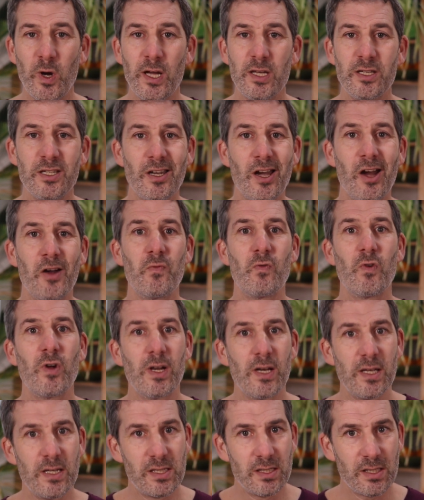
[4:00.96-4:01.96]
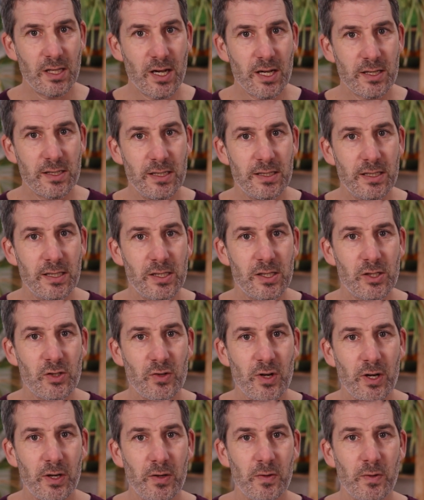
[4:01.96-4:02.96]
which I really started to
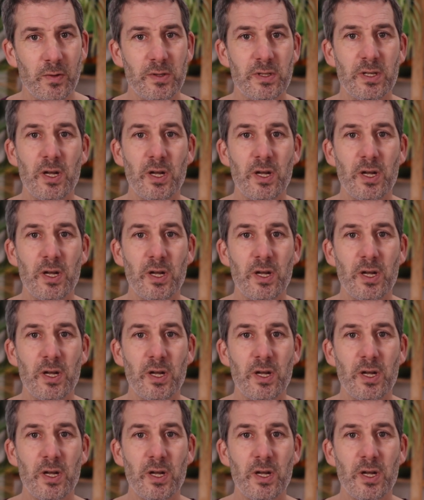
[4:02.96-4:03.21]
struggle.